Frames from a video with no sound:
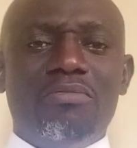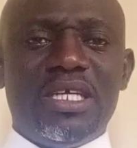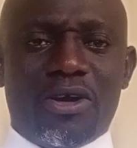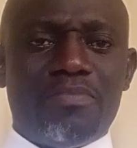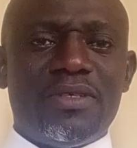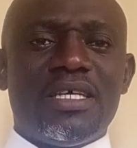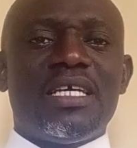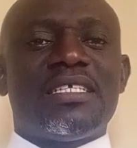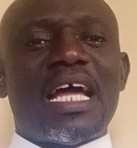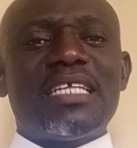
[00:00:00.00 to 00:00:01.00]
coming up,
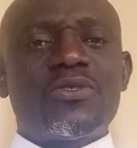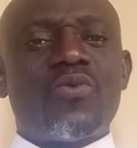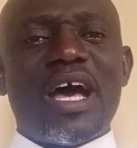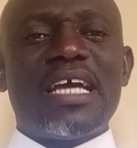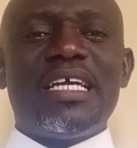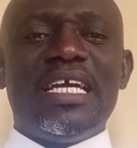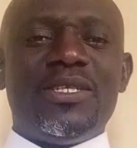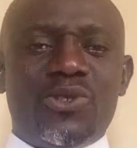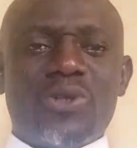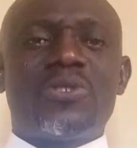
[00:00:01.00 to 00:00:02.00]
that is why
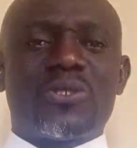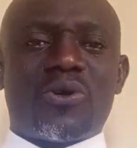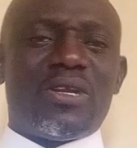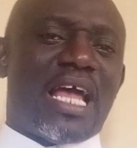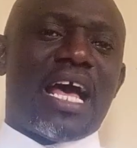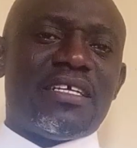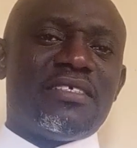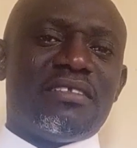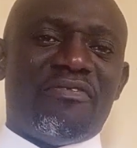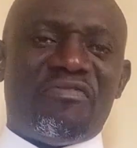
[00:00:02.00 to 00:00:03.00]
a Dutch scholar,
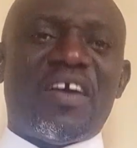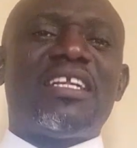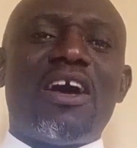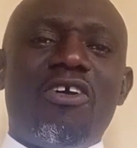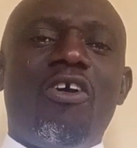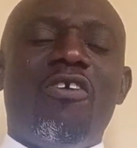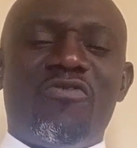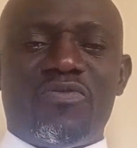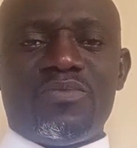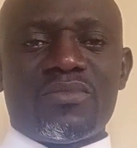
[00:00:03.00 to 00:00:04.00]
the father of